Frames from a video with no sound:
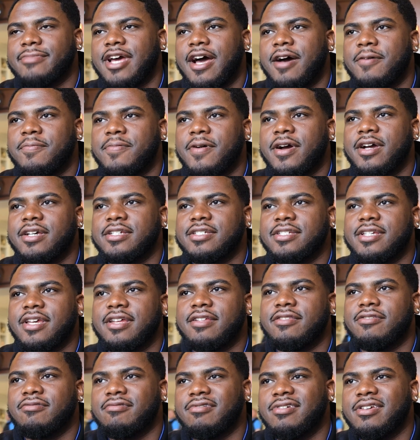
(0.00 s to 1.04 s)
I'll probably
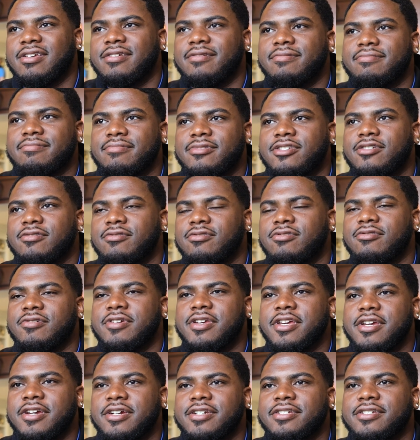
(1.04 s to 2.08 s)
say two,
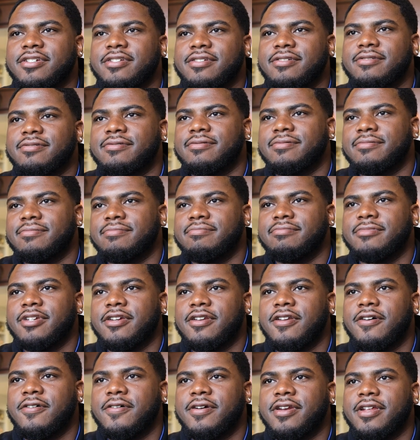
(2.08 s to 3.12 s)
three years and,
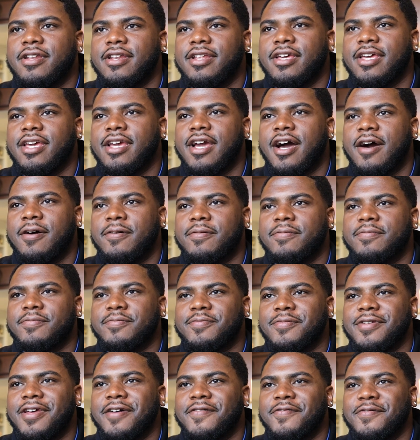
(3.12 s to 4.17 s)
you know, in the league, I'll
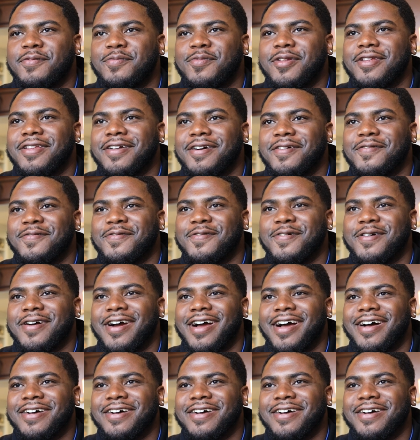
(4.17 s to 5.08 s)
definitely be looking for a